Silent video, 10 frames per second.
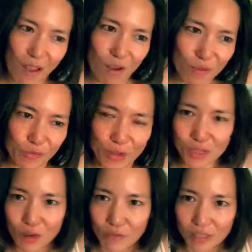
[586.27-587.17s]
oh, free
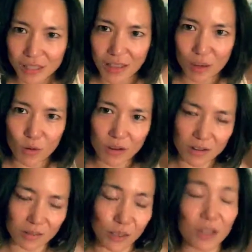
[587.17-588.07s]
service. Like, I want
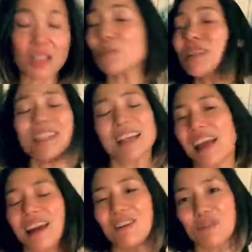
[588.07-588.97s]
to learn as much as I
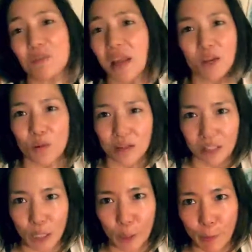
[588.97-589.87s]
can from
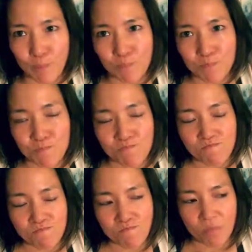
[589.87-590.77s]
anyone.
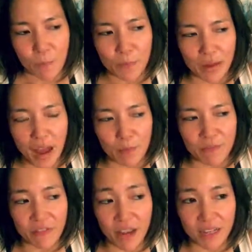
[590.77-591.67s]
But I'm
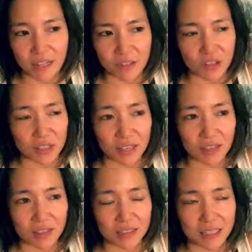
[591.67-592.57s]
finding, just like